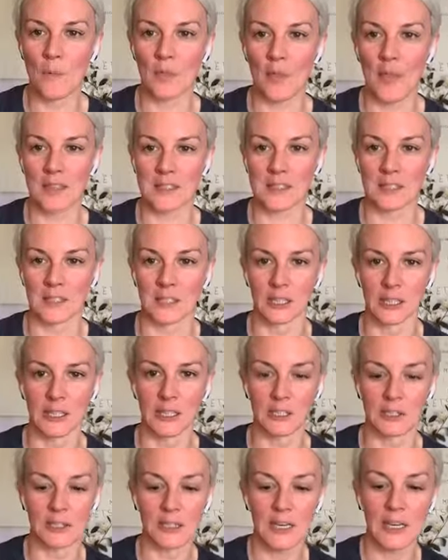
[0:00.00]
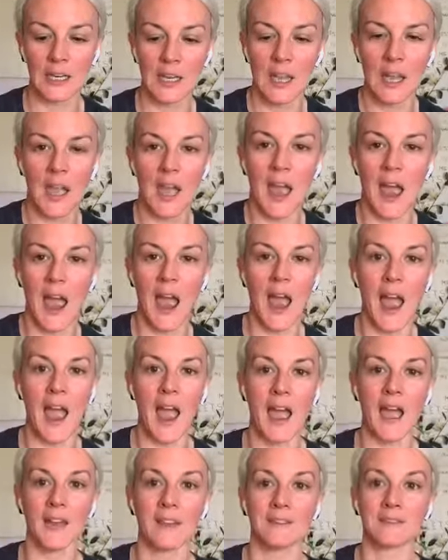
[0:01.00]
That's a little annoying.
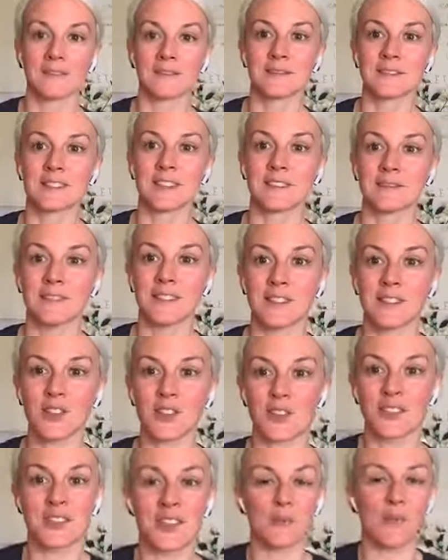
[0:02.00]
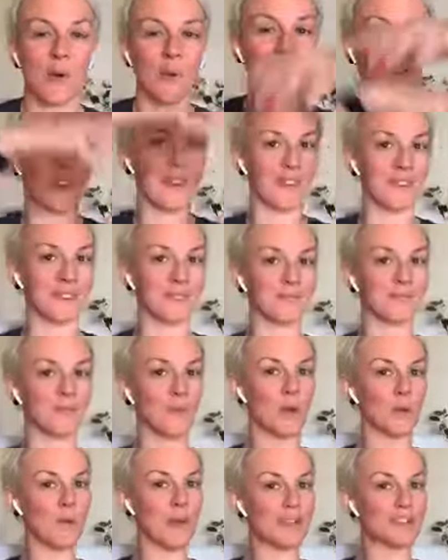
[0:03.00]
And let's go see what we can,
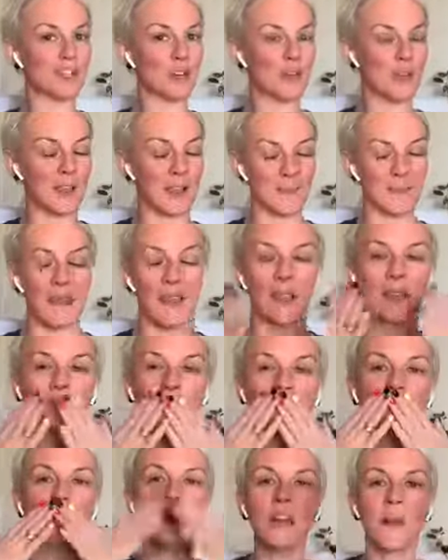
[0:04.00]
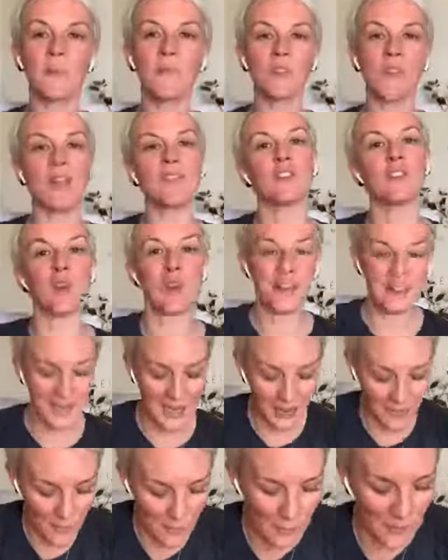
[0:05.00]
what magic we can make. Mwah. Have a great day,
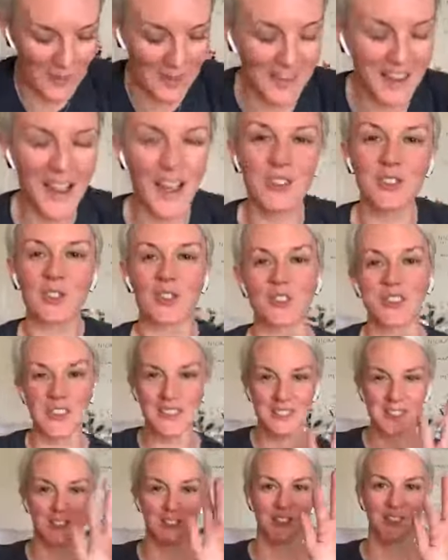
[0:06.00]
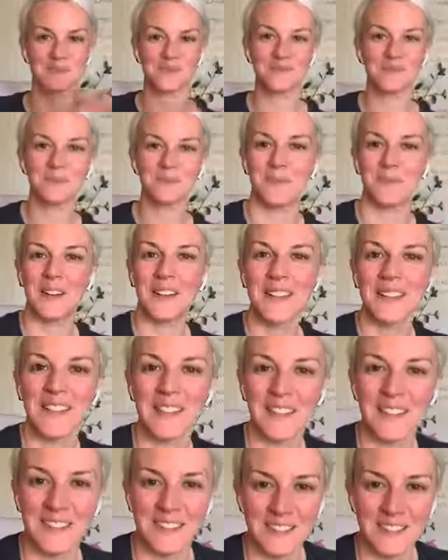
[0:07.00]
everybody. I'll talk to you soon. Bye.